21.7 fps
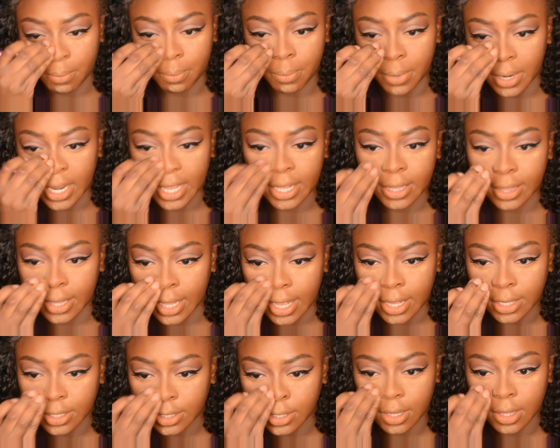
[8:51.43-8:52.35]
blend
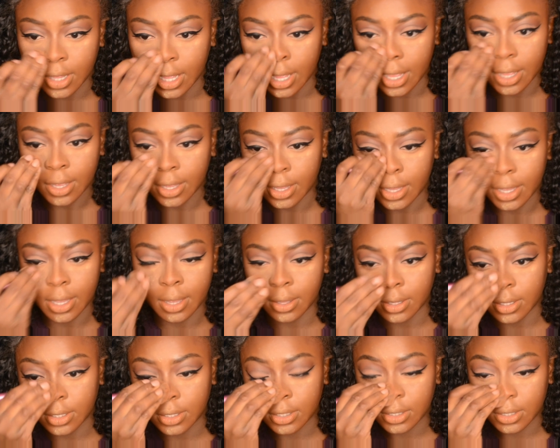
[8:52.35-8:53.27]
that so that it
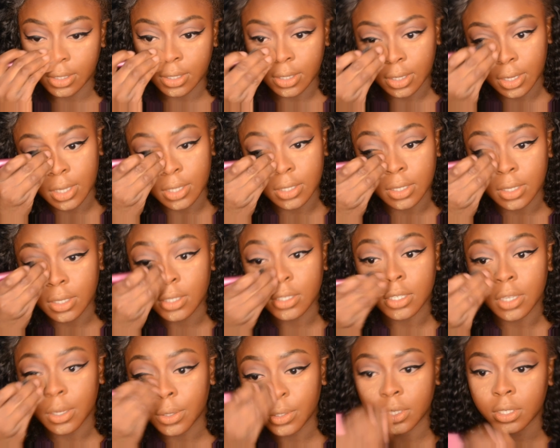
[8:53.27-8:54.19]
isn't
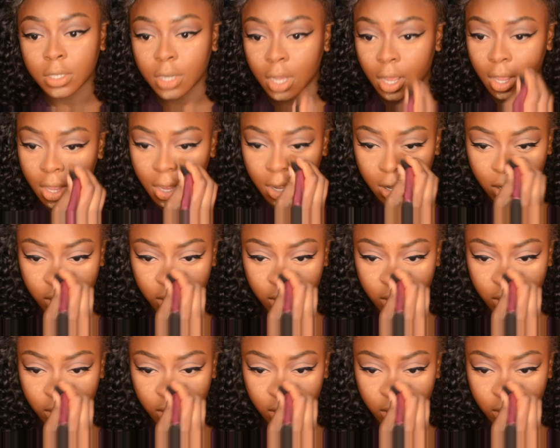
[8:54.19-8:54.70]
so stark.